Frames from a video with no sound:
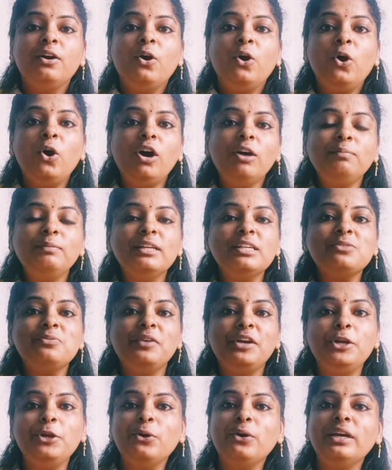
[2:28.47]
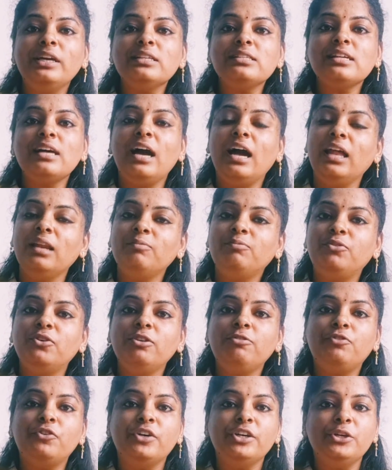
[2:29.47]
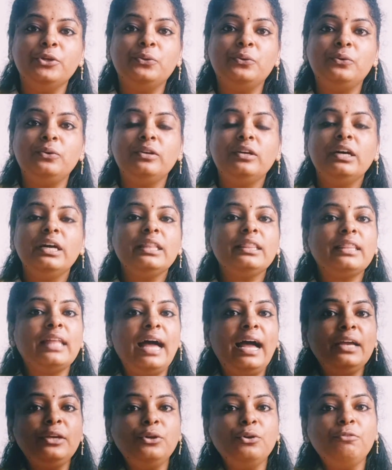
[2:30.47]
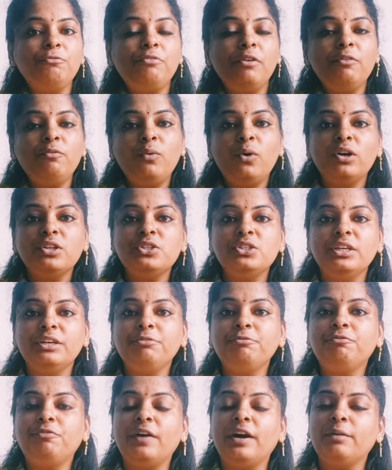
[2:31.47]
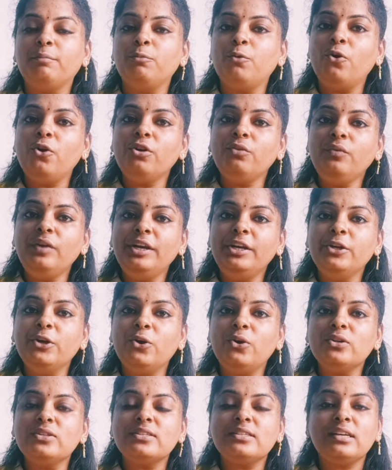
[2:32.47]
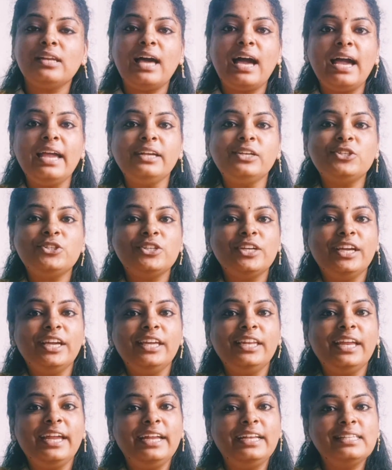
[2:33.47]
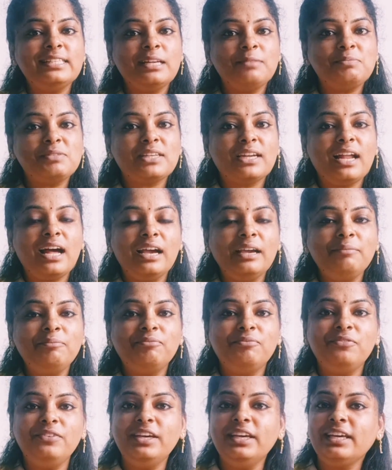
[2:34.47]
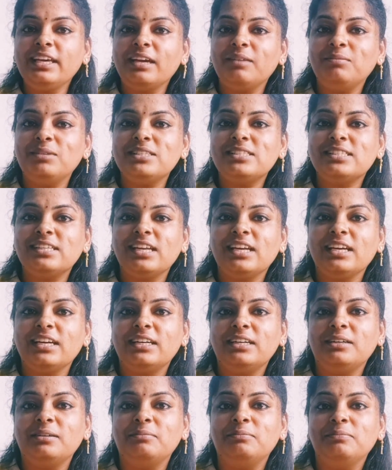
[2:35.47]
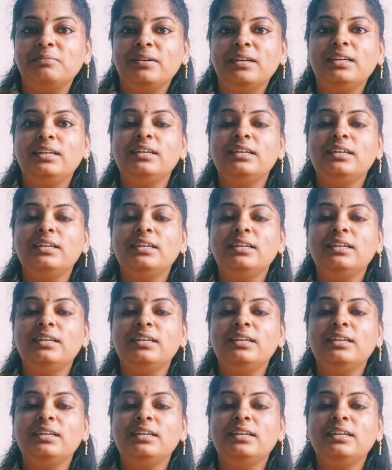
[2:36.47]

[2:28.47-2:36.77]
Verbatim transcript: Hope this video is helpful for you. Thank you for watching. For more videos, like, share and subscribe V Chemistry Hub.